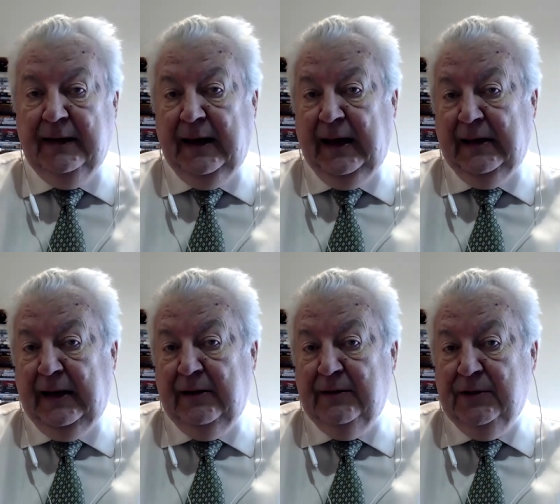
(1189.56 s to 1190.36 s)

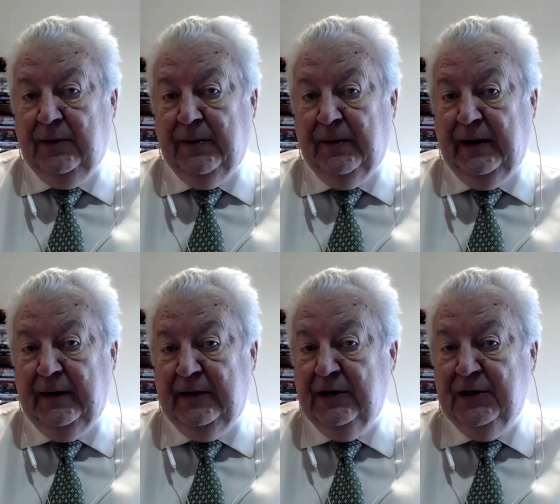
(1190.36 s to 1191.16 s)
And so, in
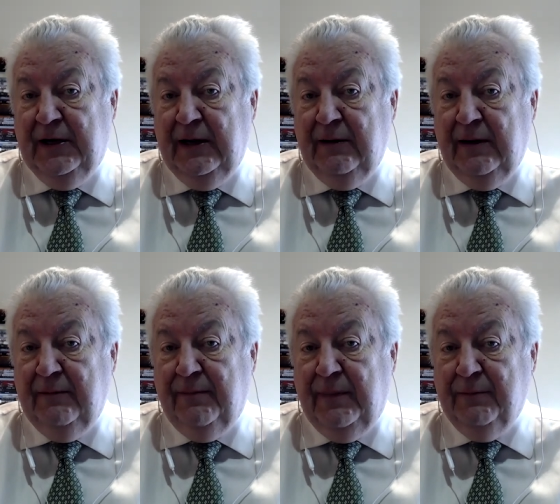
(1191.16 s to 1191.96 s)
addition,
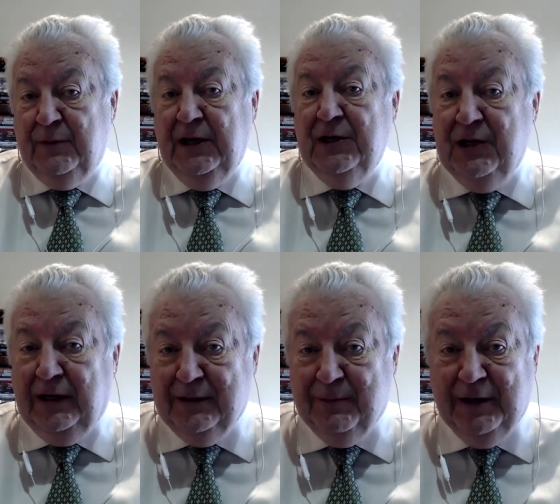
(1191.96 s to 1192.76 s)
I'm teaching
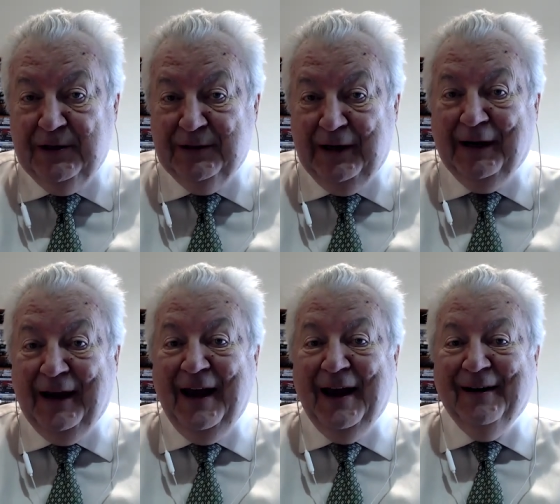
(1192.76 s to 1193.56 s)
as much as I
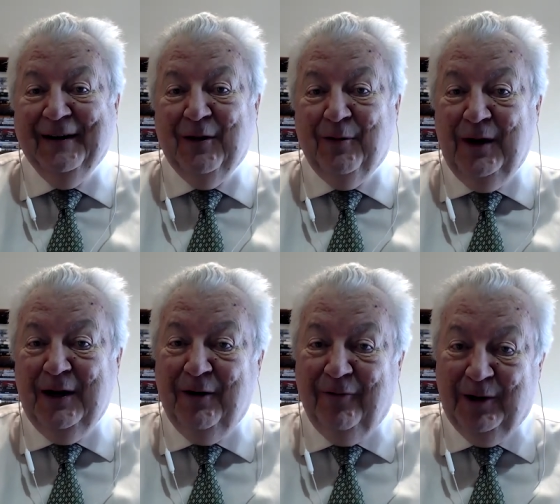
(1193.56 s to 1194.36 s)
can at three
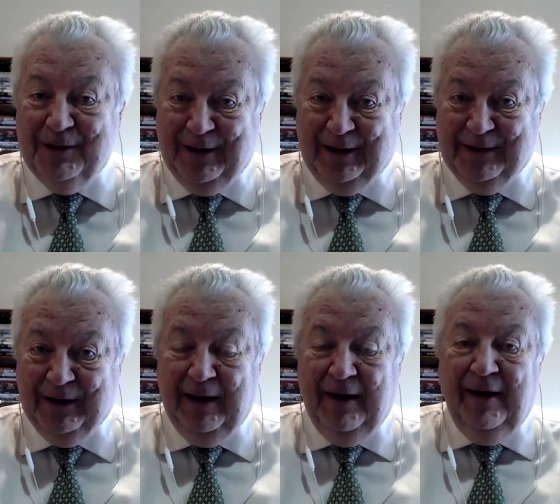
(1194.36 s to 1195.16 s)
universities
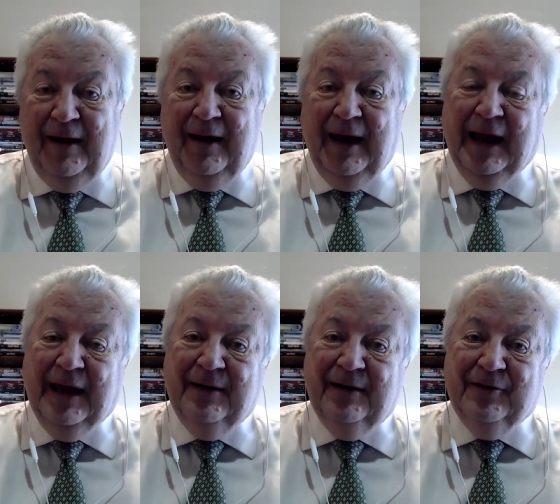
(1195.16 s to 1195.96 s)

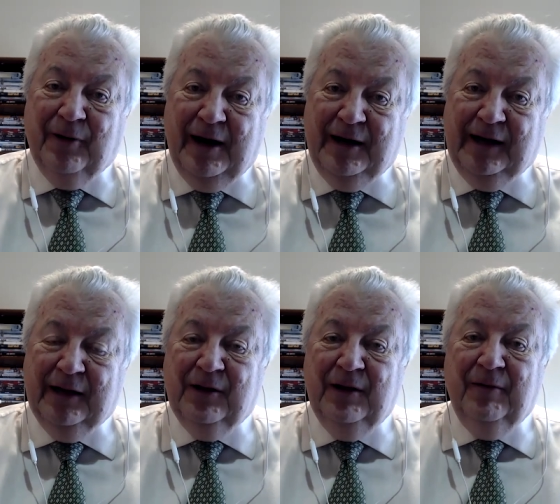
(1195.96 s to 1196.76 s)
and trying to
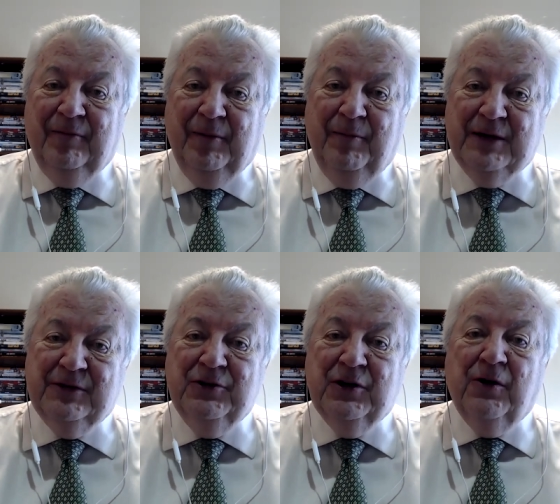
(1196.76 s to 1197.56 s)
get the
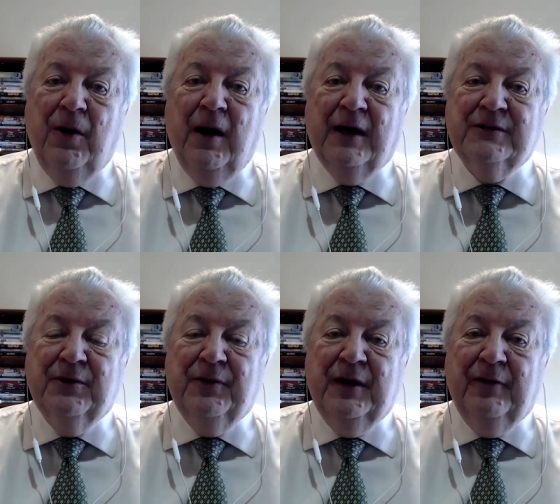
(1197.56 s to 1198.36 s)
message across
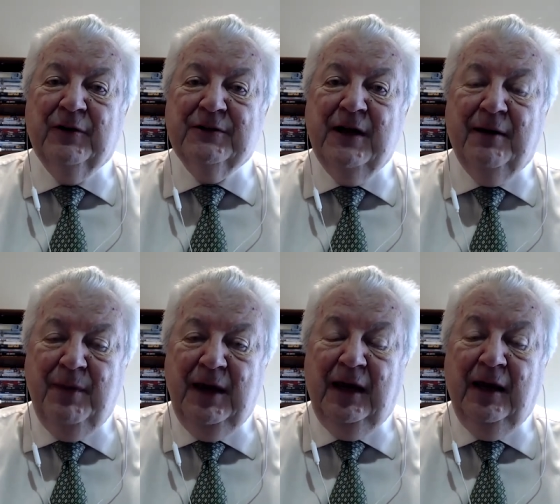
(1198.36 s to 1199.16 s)
so that if it's not
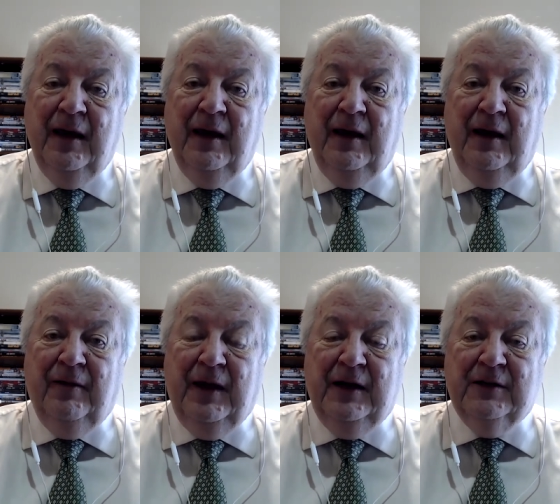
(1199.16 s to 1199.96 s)
me,
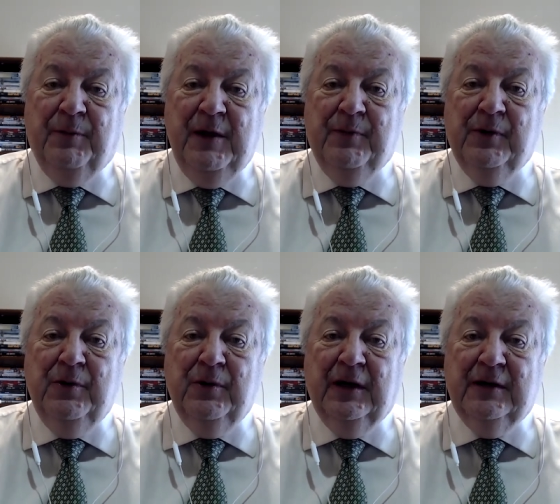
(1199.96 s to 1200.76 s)
then it's people
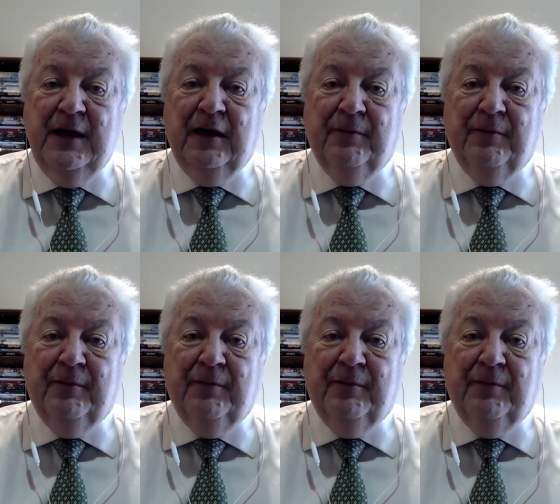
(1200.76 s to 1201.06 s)
who can take